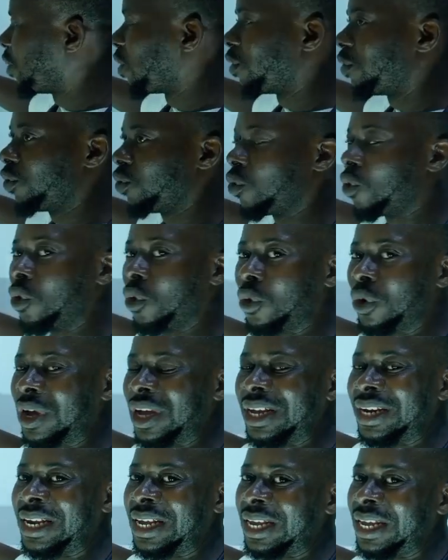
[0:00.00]
we don't know
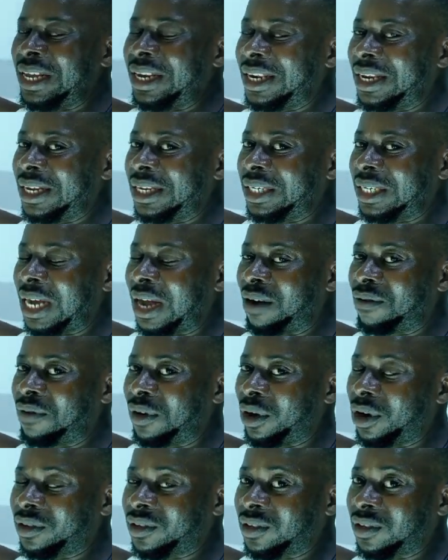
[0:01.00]
the initial
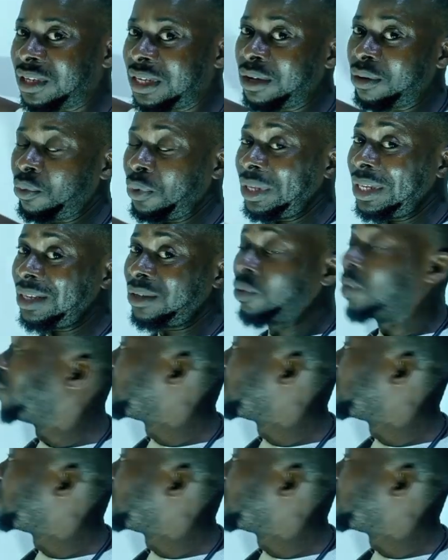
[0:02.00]
velocity, which is